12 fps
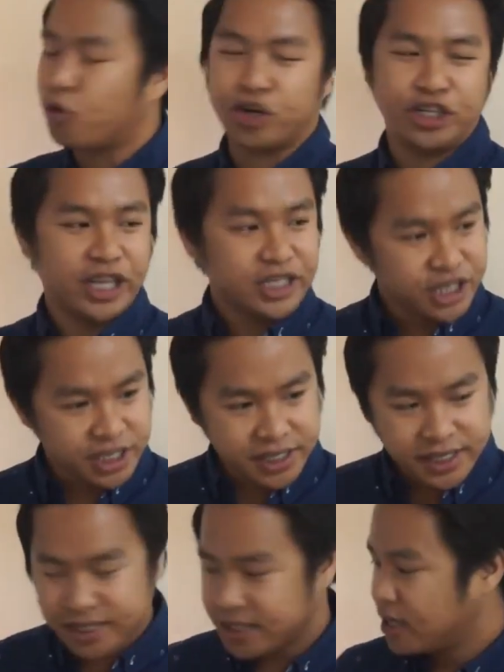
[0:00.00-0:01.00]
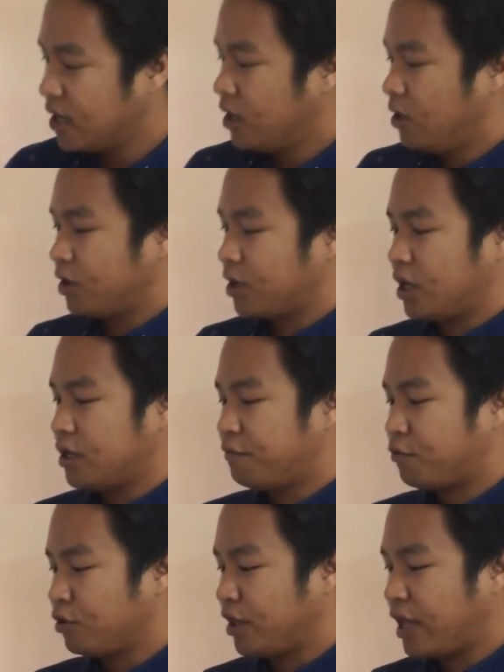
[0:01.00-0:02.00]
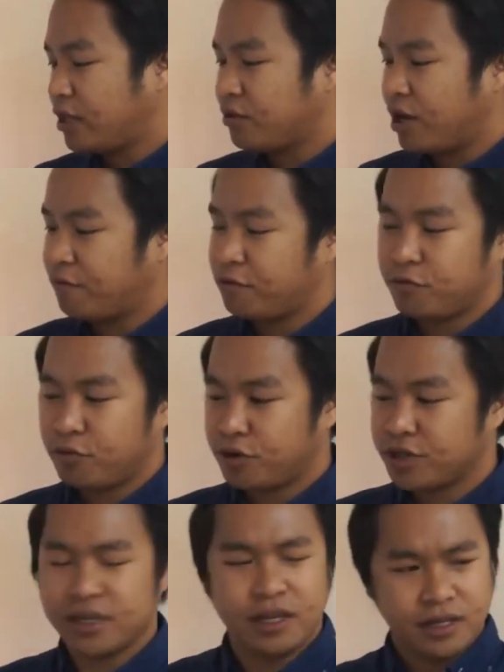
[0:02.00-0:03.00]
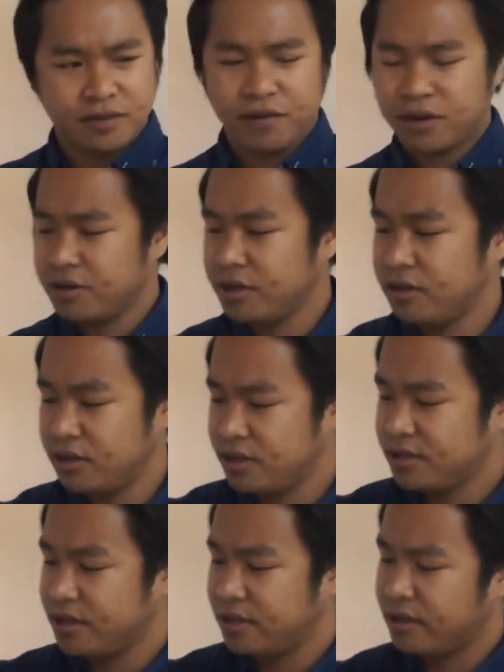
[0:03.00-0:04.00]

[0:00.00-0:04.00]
or digits, okay? For line graph, of course, it's very easy